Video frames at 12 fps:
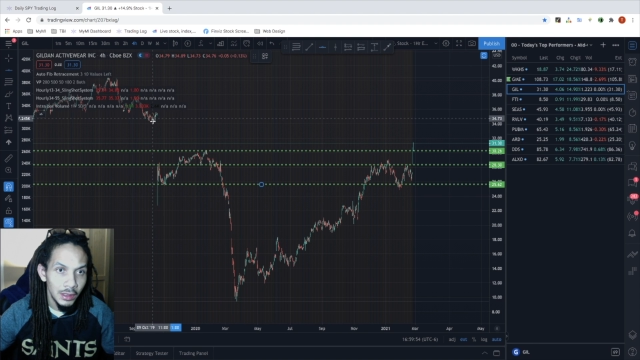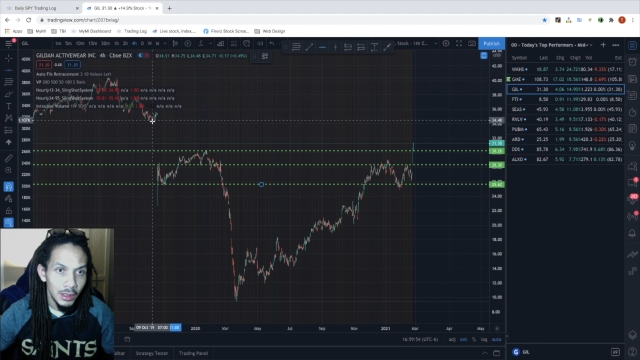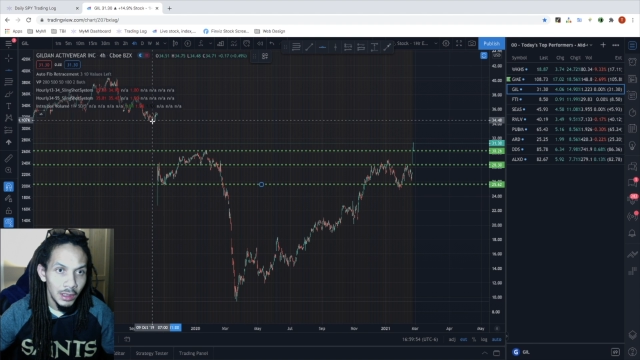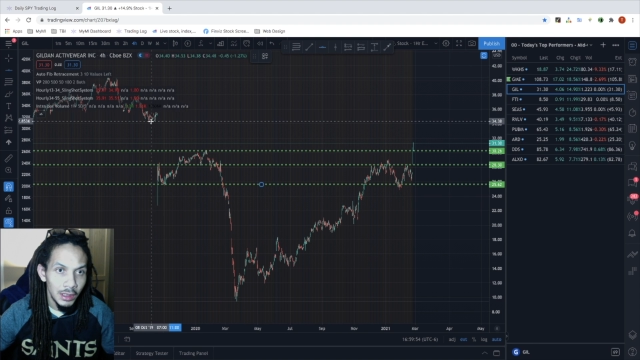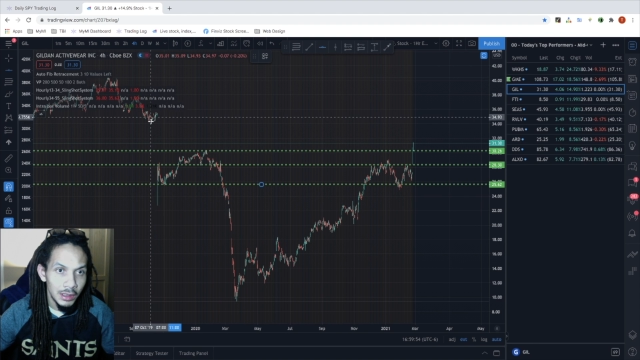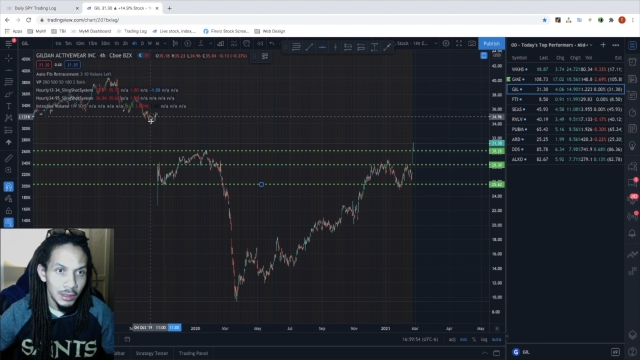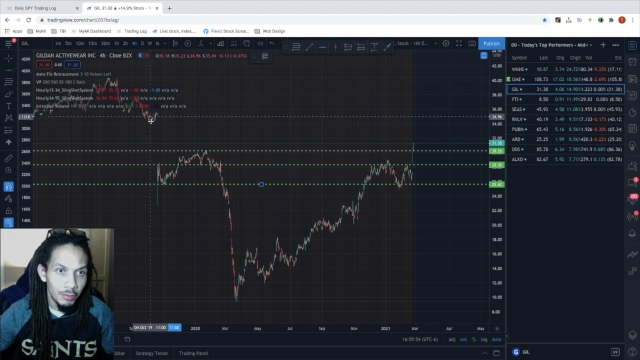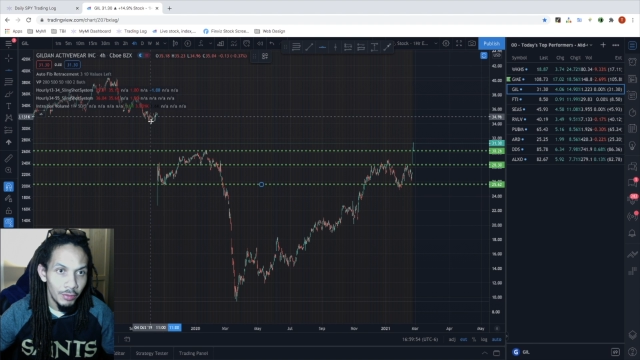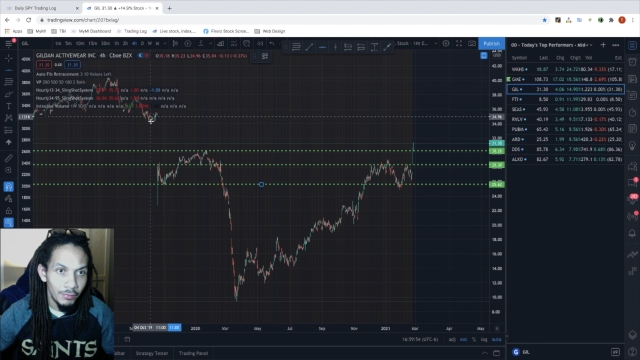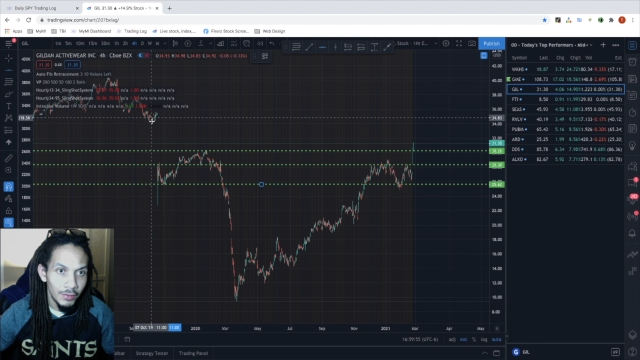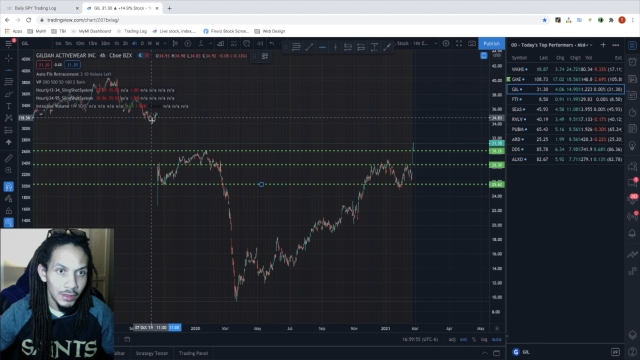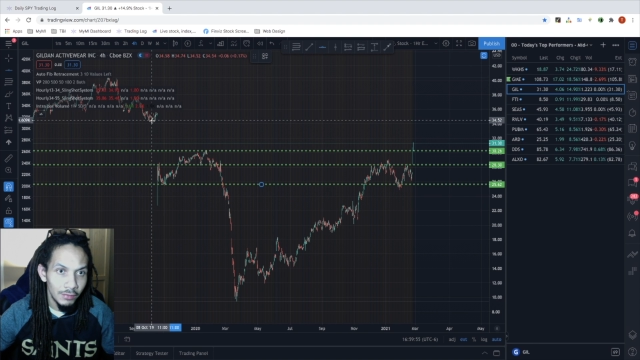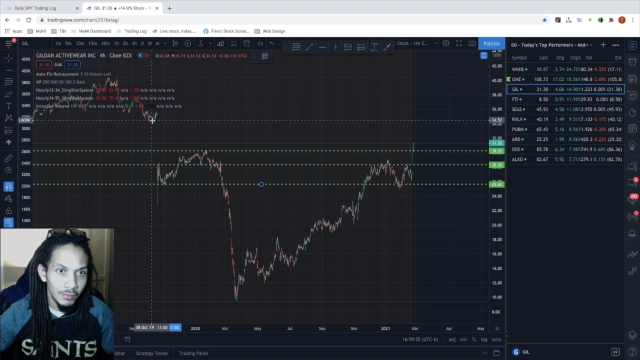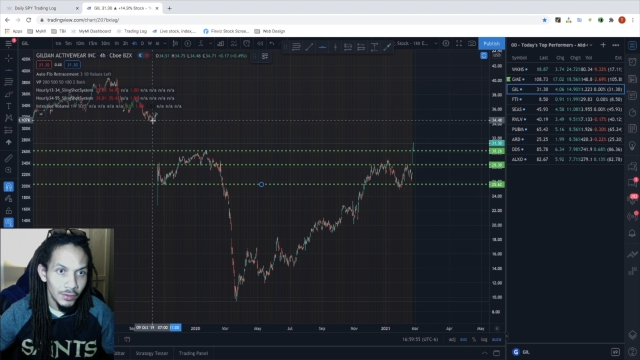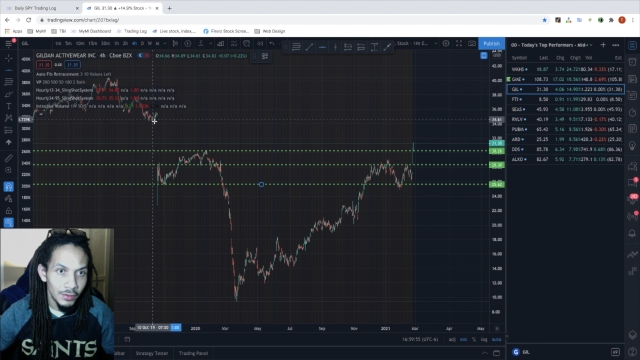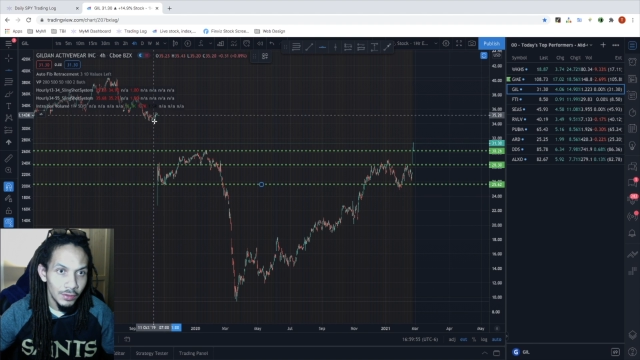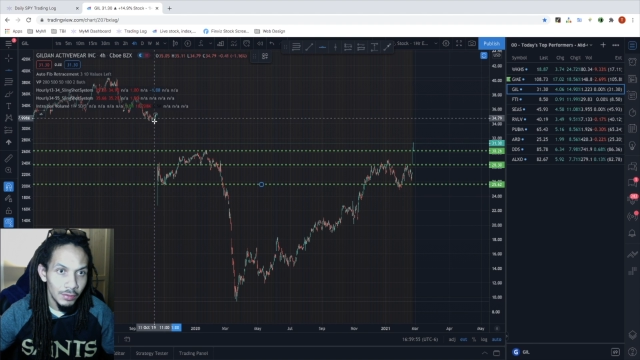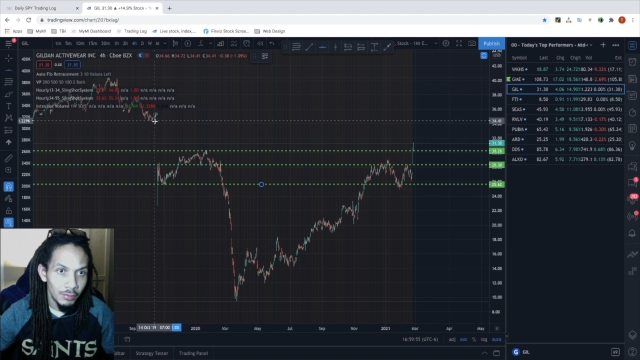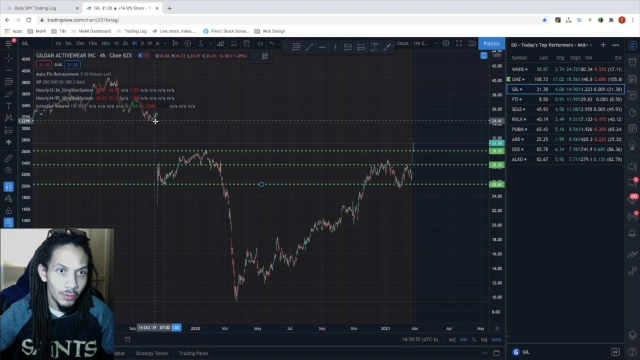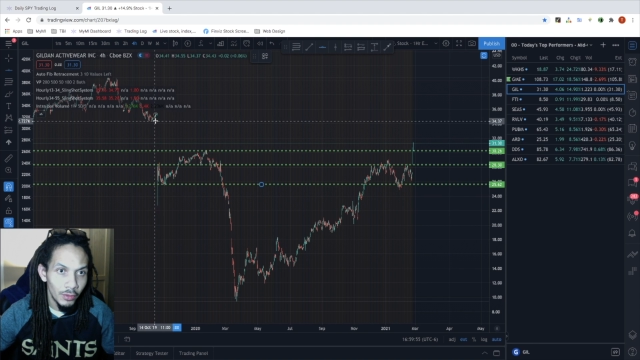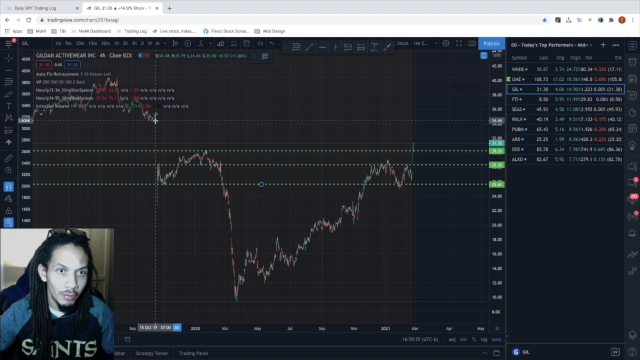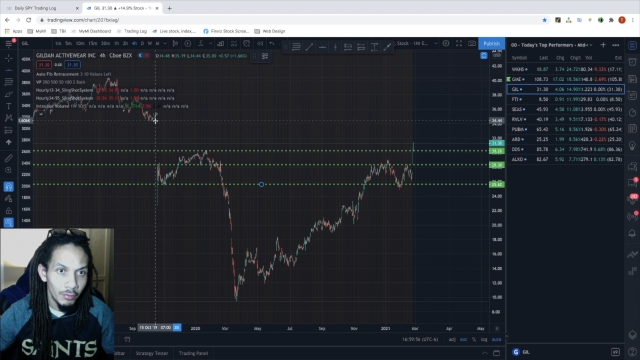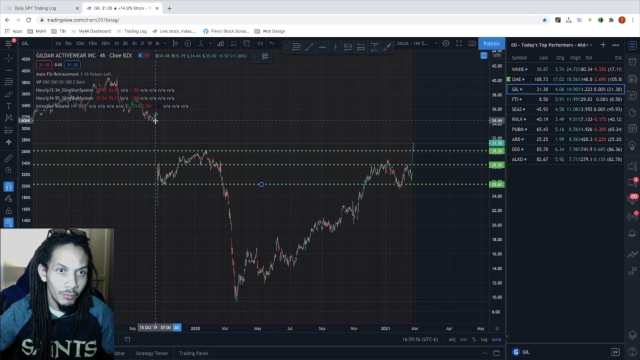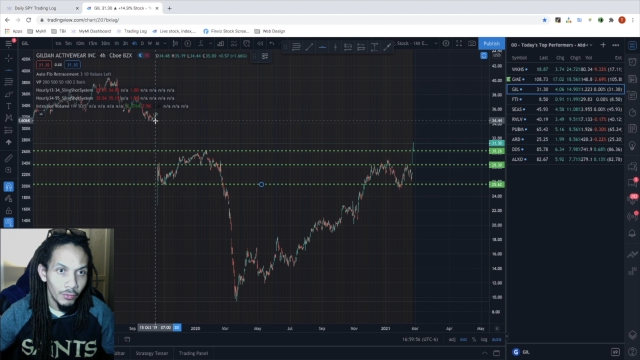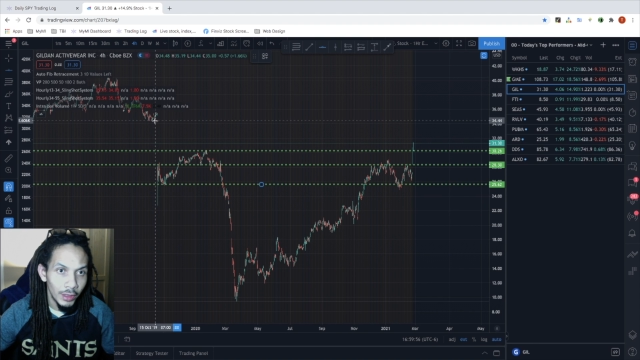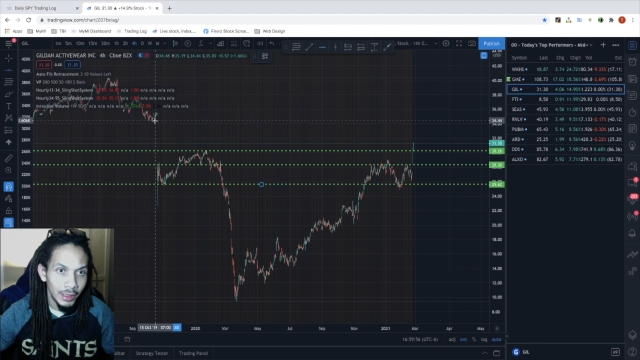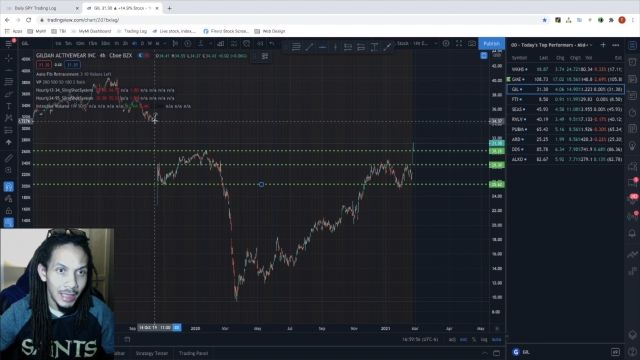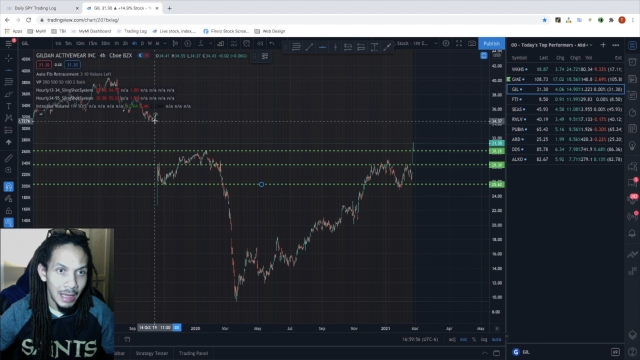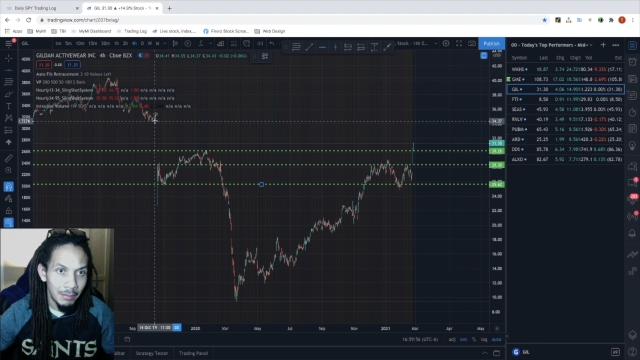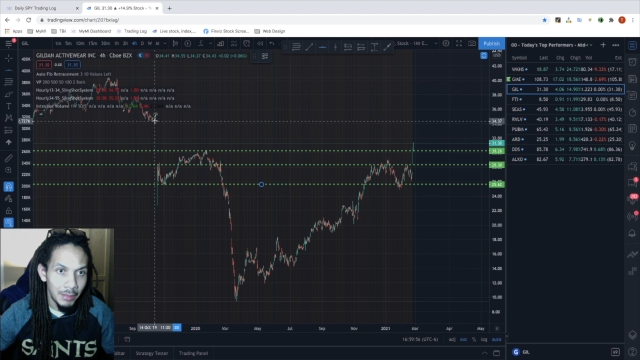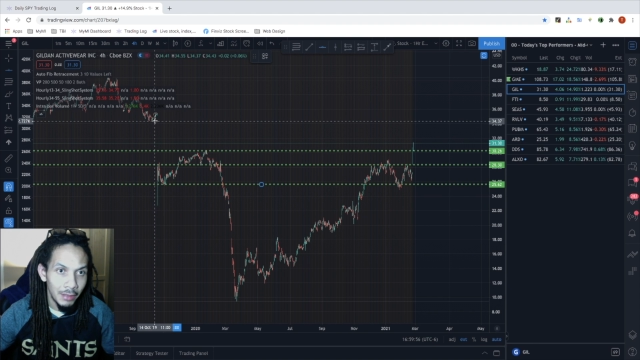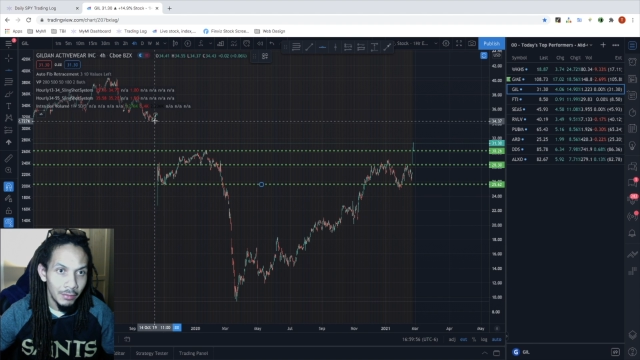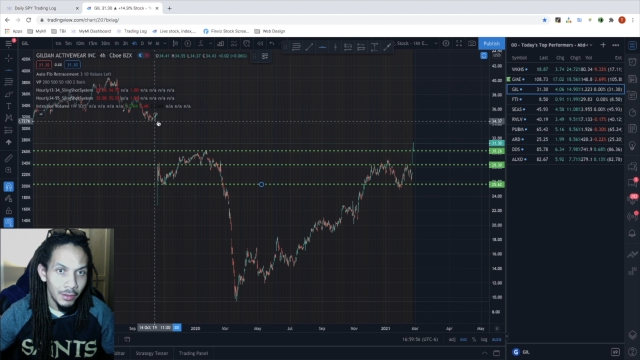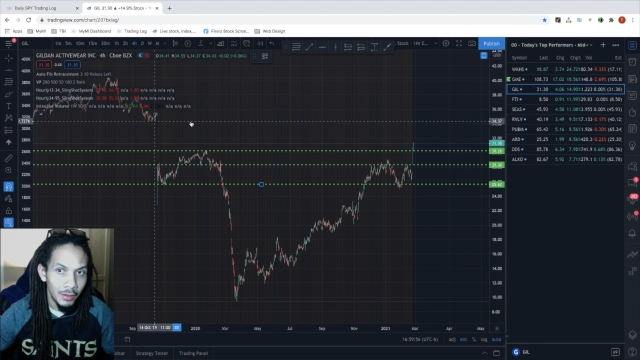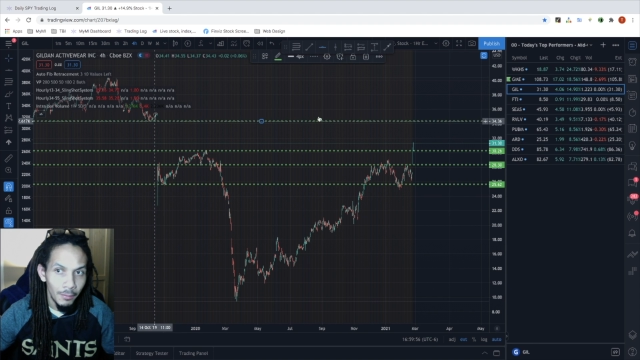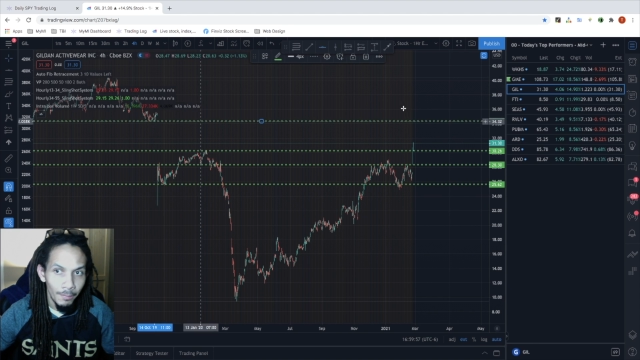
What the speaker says: is the previous levels of support before it gapped down there,